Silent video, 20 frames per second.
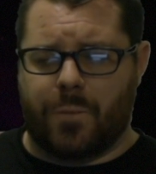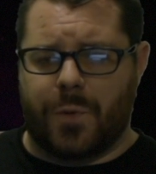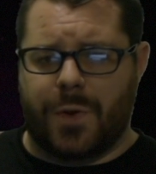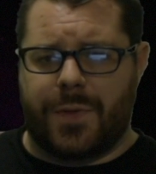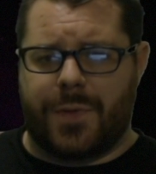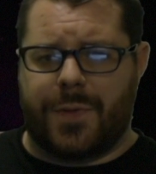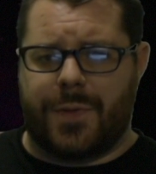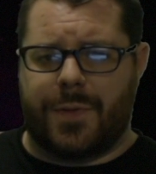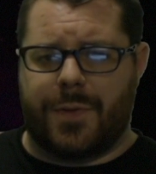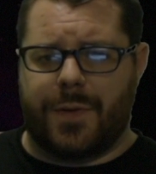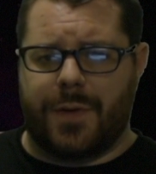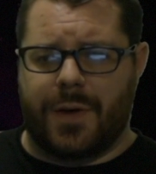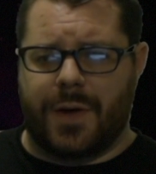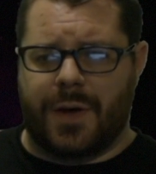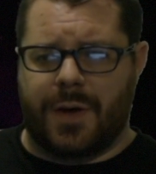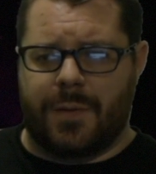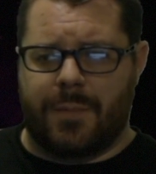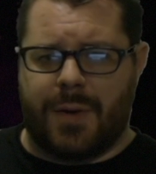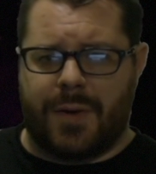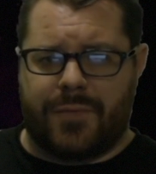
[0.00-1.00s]
with
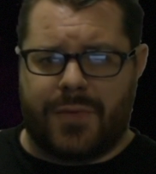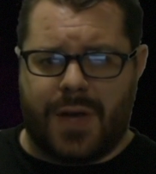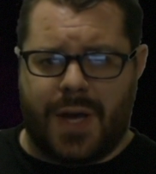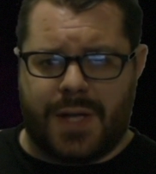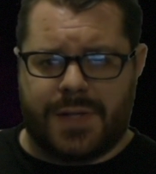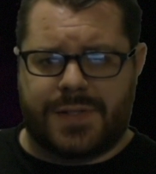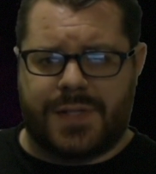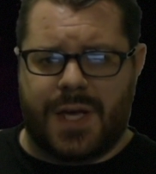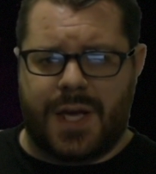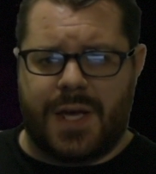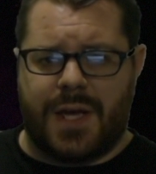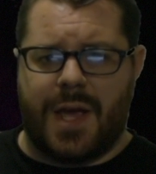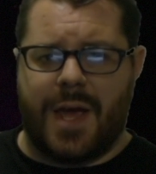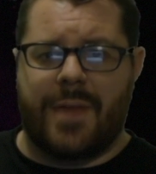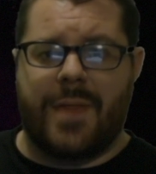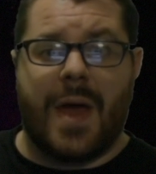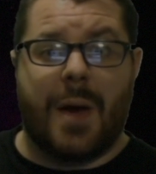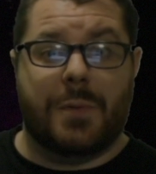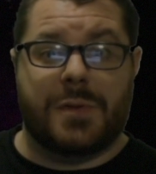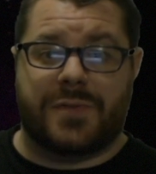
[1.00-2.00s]
my fiance,
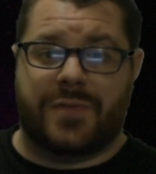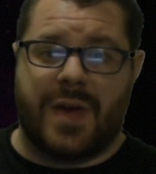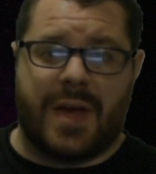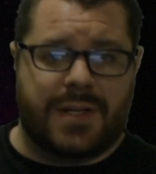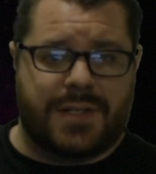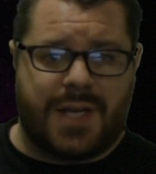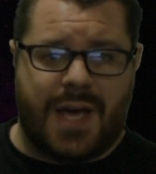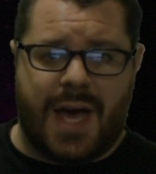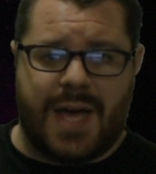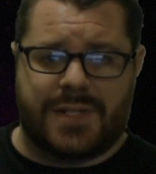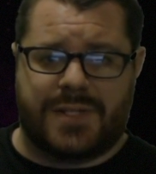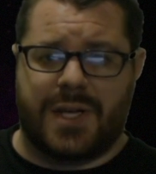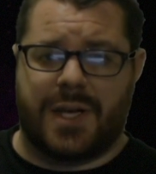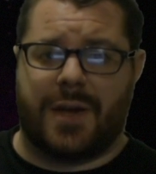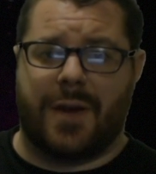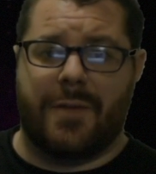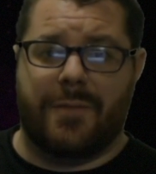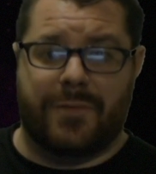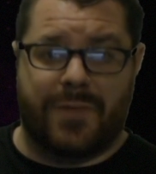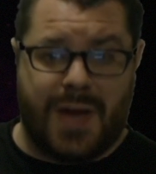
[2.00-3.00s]
and that was
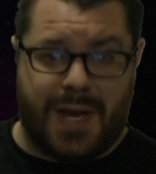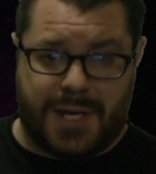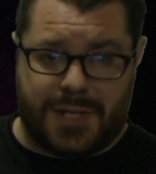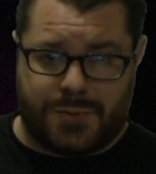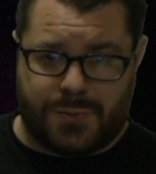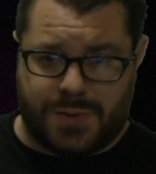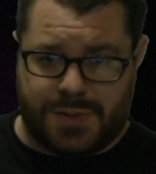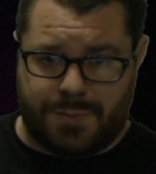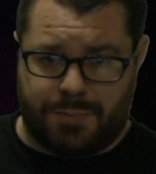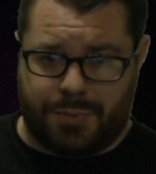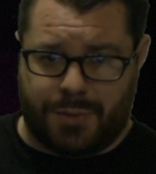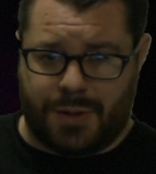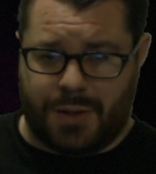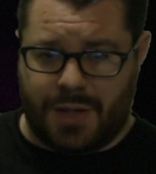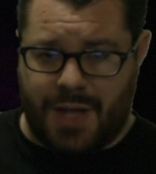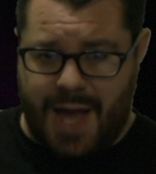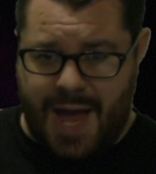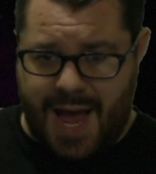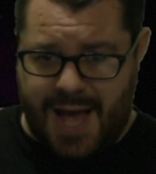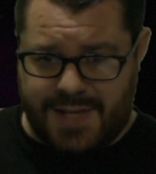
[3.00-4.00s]
fantastic. Vegas was a
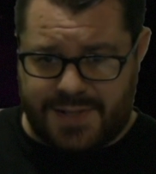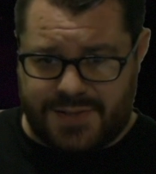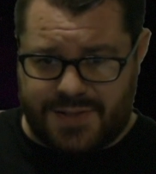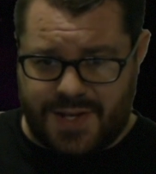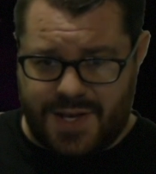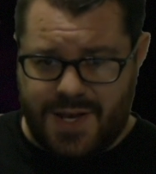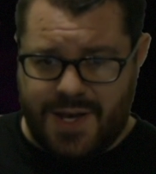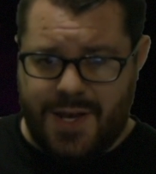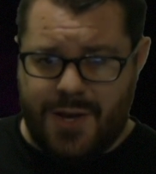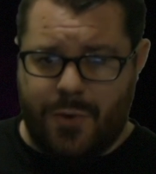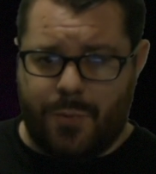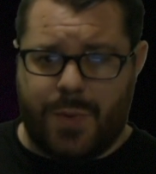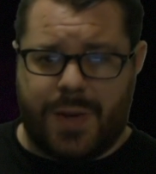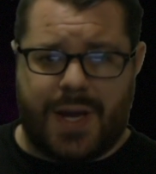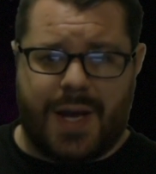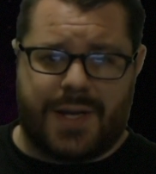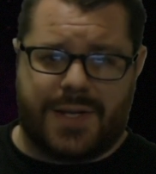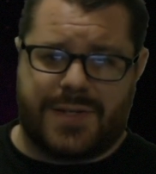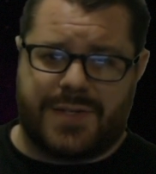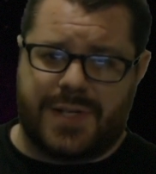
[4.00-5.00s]
blast. We
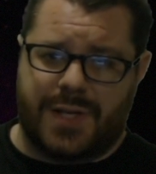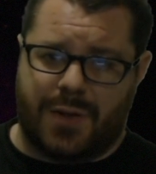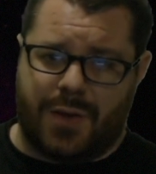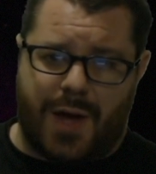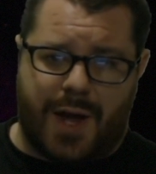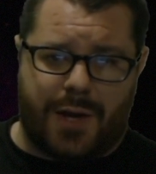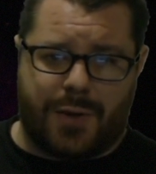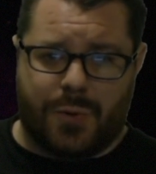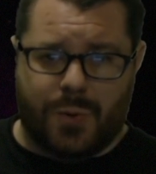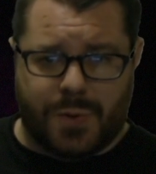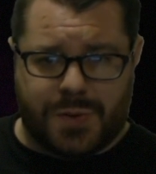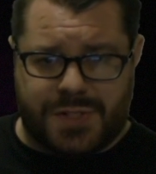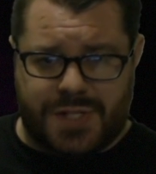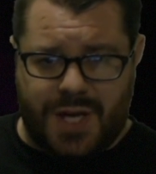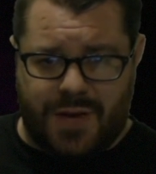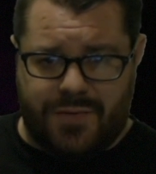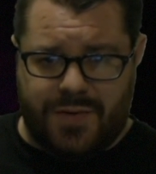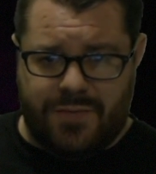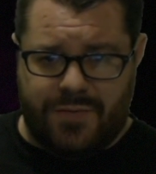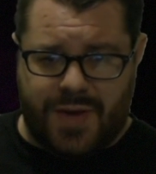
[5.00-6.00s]
got to see a lot of cool
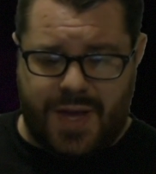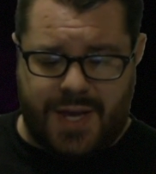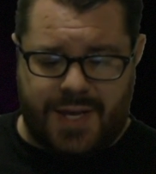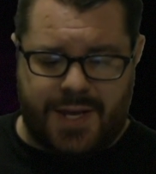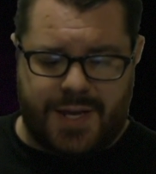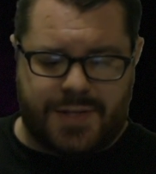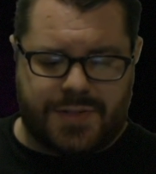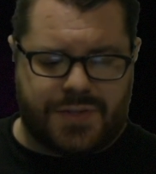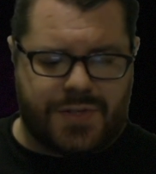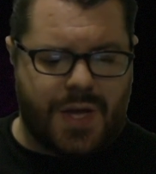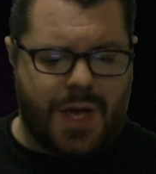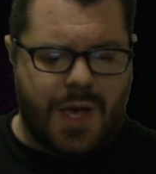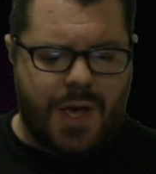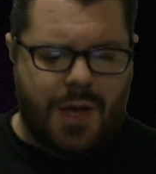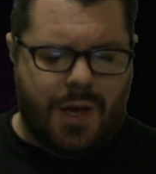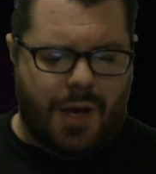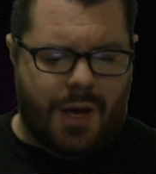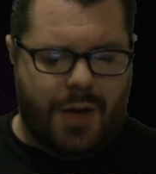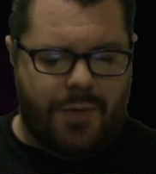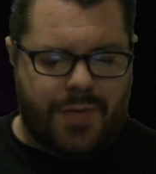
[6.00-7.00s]
stuff in Vegas.
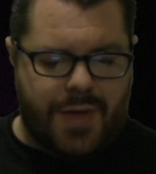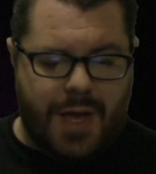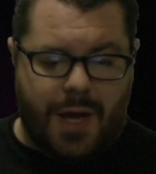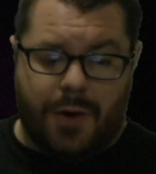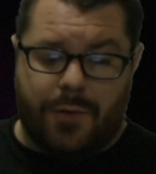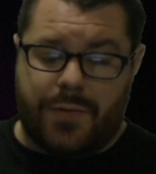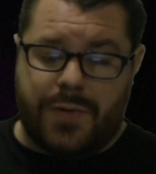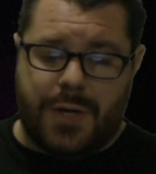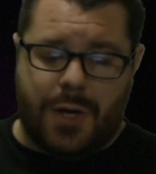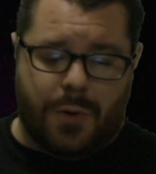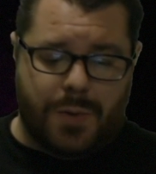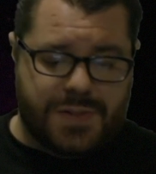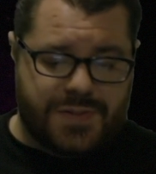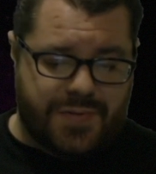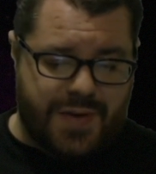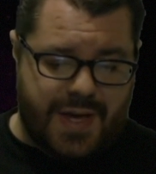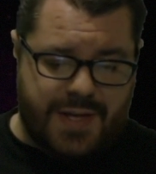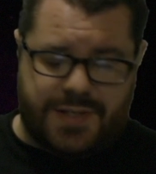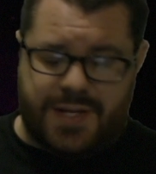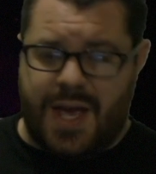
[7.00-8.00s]
The LVO
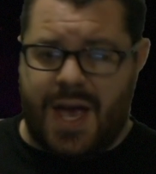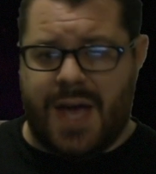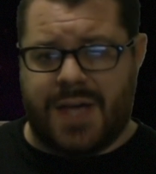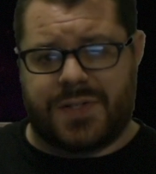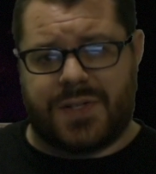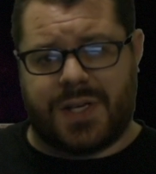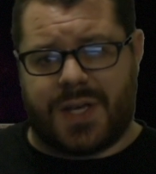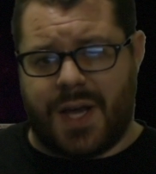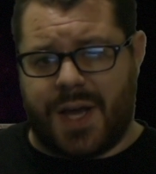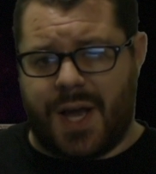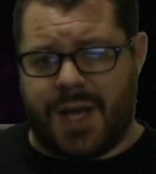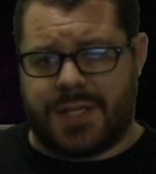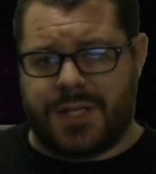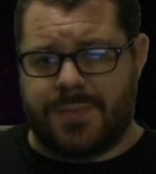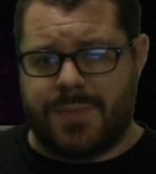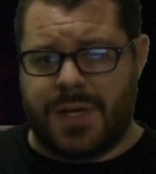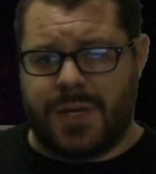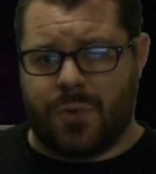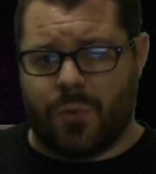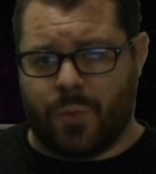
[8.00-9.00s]
was fantastic. I got
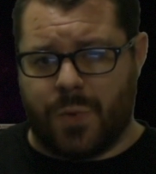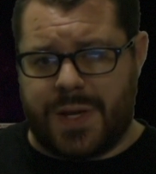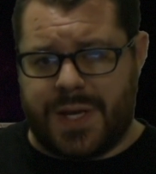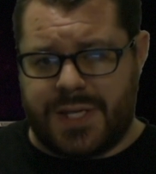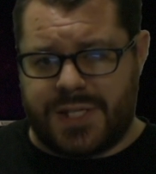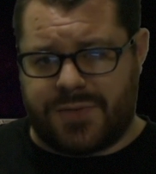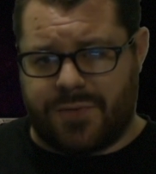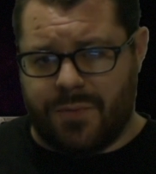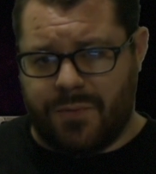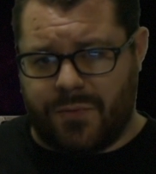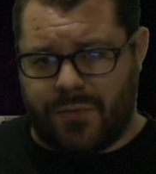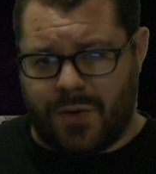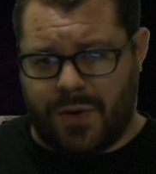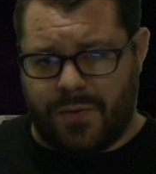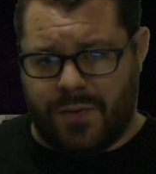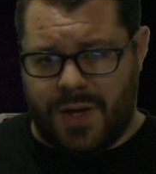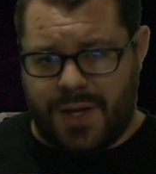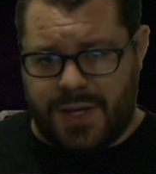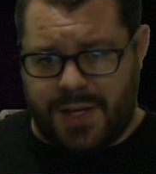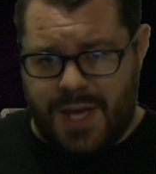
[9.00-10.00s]
to meet Reese from
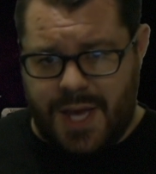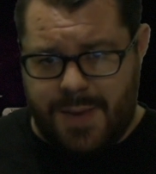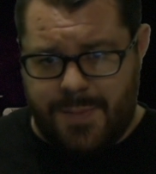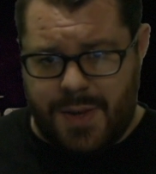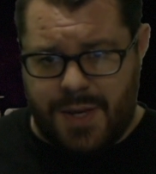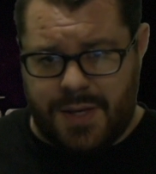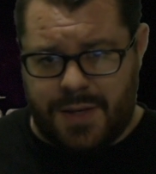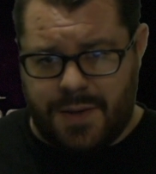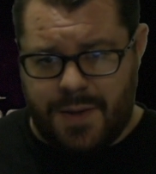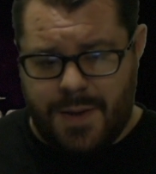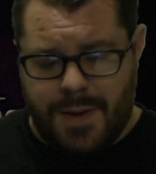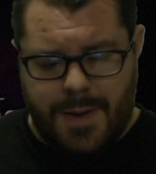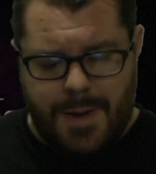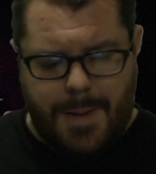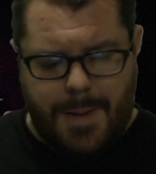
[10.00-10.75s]
Frontline Gaming,